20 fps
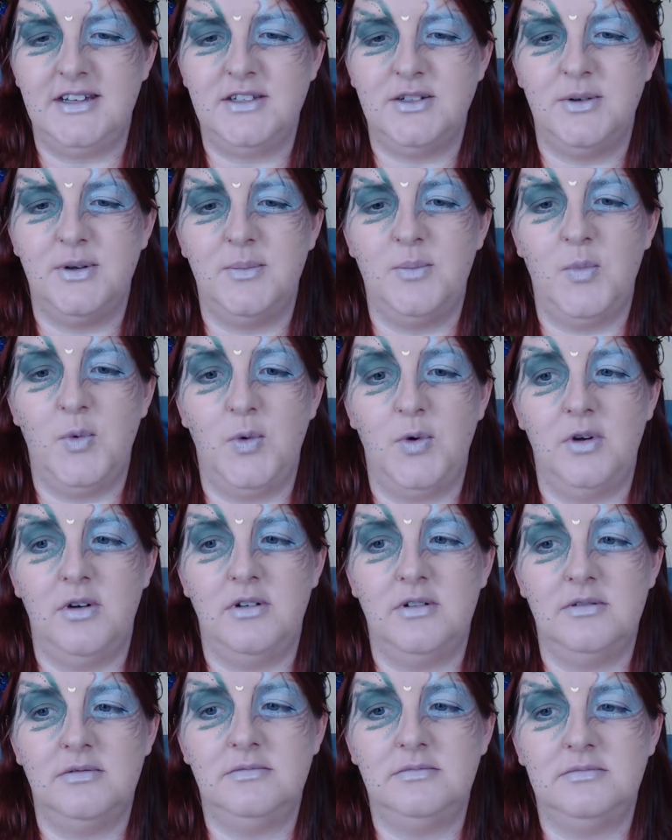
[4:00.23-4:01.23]
doing
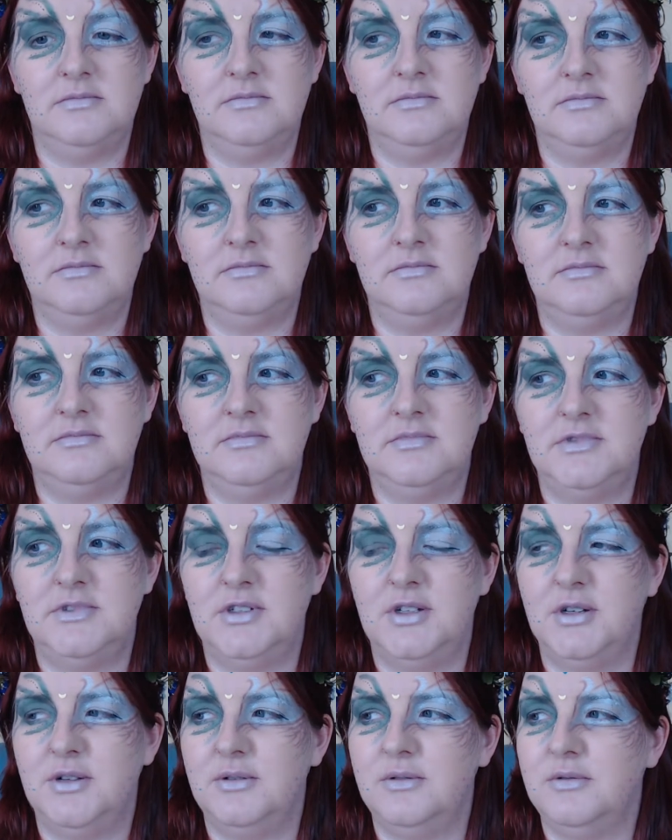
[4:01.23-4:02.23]
more
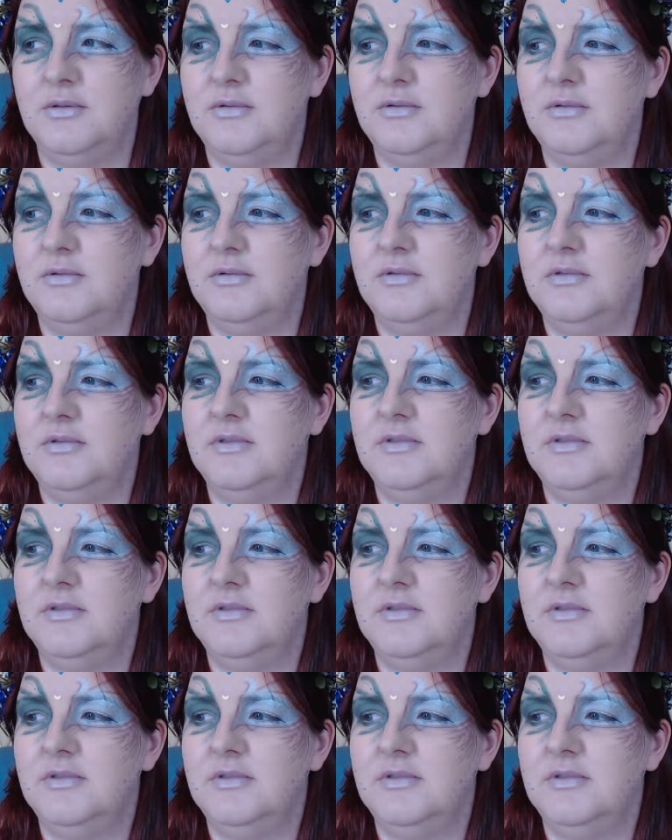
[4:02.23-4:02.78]
to